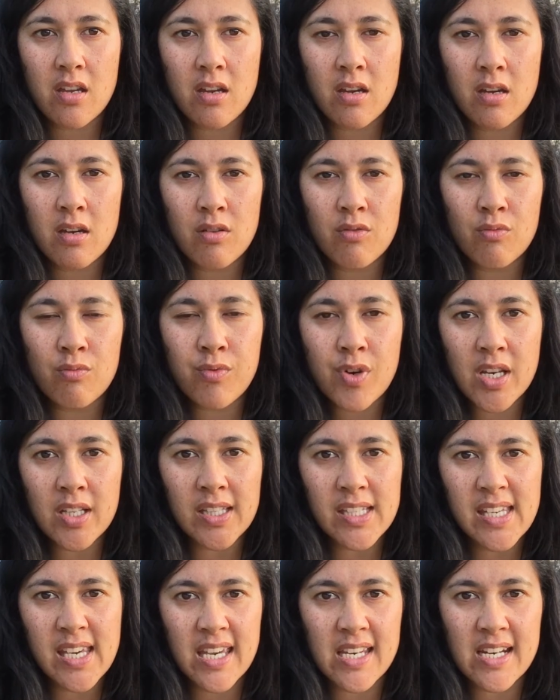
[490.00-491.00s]
Really key to
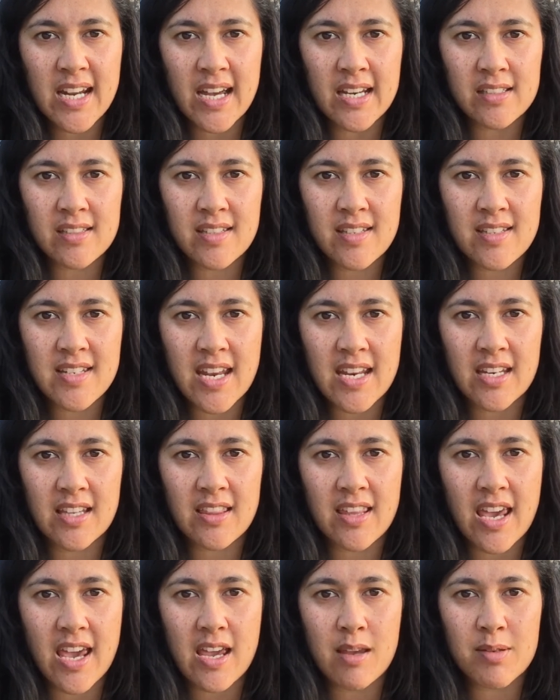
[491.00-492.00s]
understanding that,
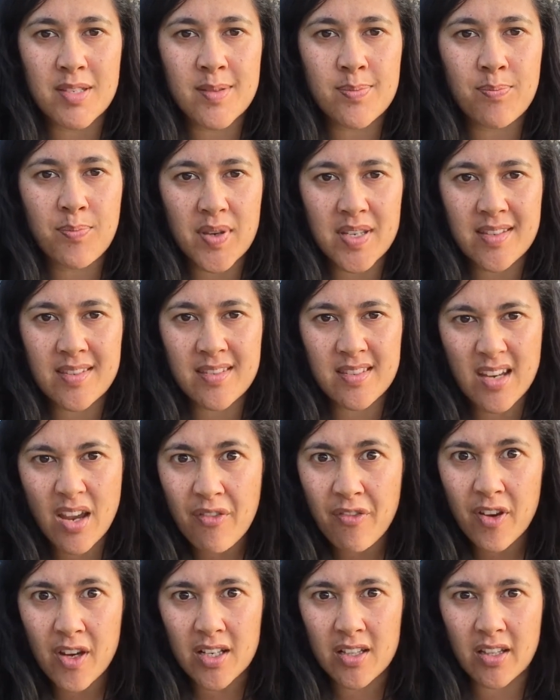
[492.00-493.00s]

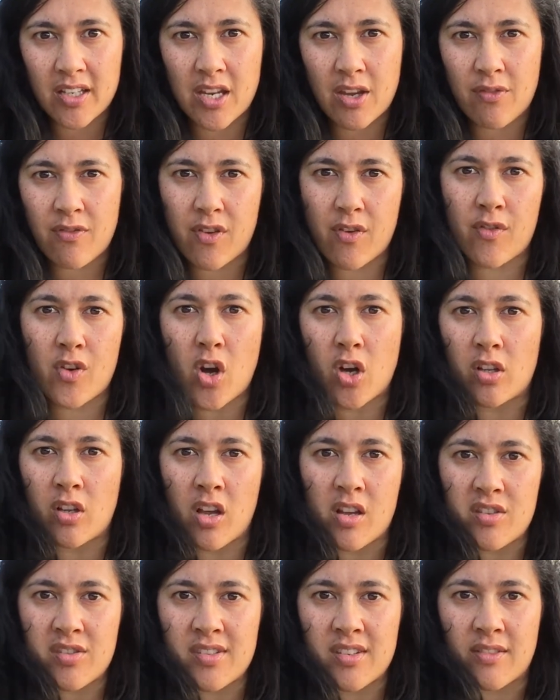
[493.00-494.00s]
specifically if you've got lots
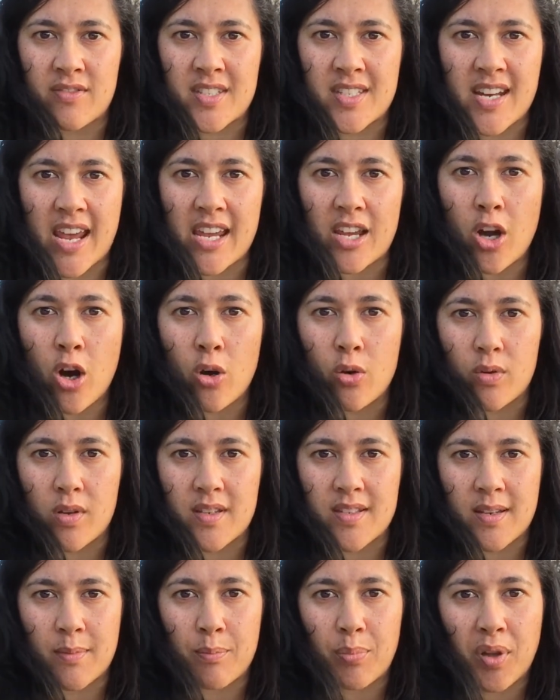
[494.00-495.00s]
of stakeholders in
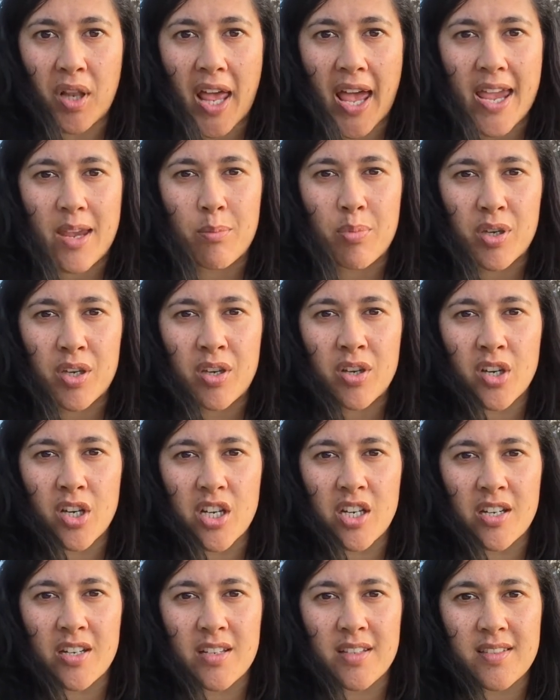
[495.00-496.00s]
play,
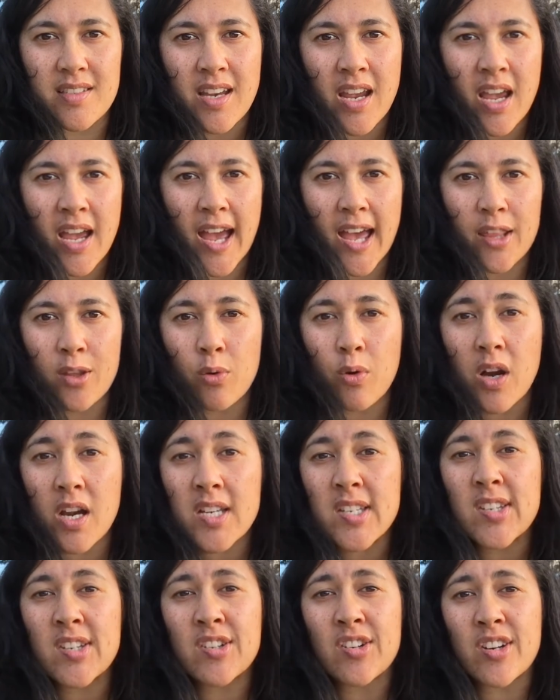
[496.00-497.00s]
because otherwise you're
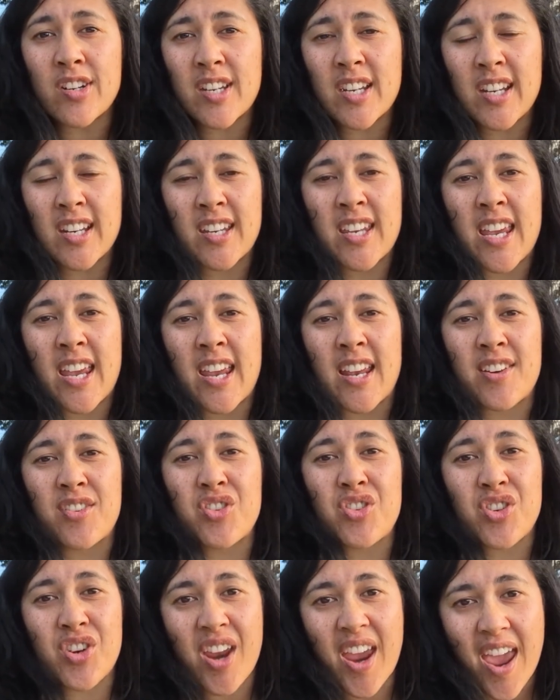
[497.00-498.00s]
not going to get
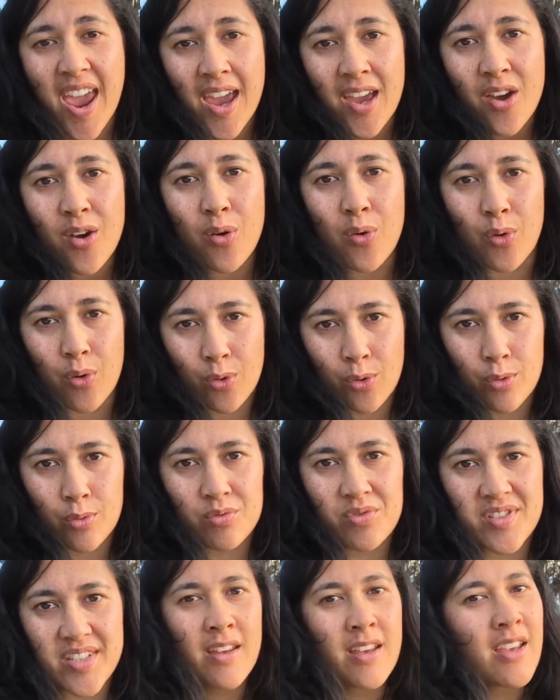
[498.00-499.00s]
jack all
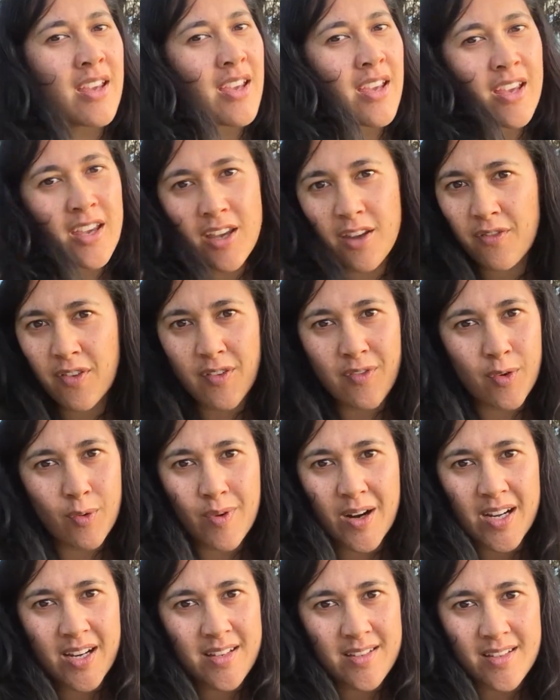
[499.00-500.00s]
done if everyone
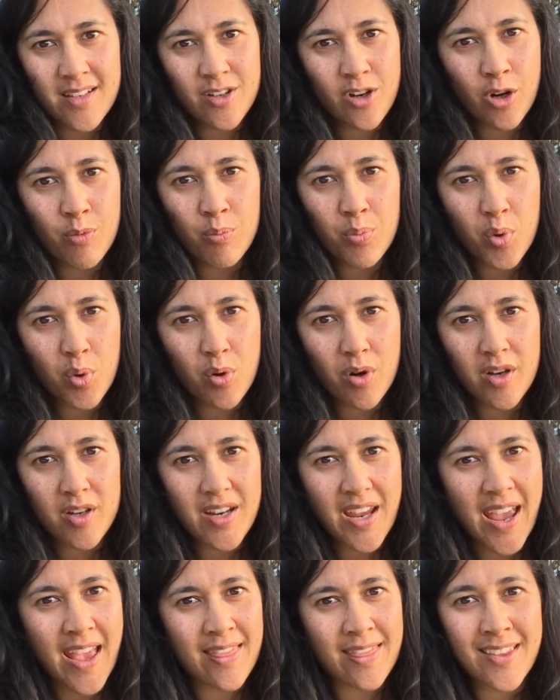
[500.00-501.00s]
isn't on board and
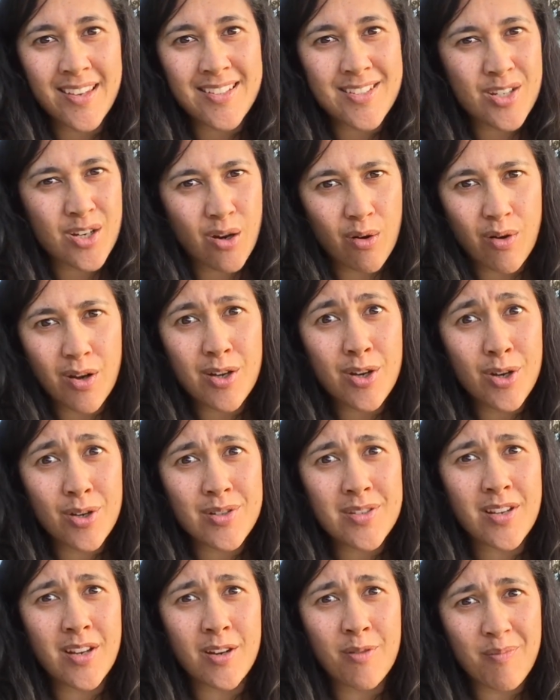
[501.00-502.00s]
there's no one who's going to
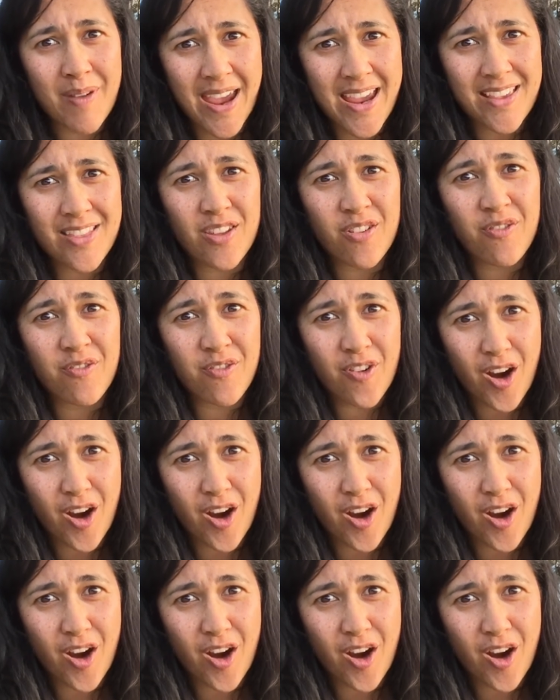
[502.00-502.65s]
make the final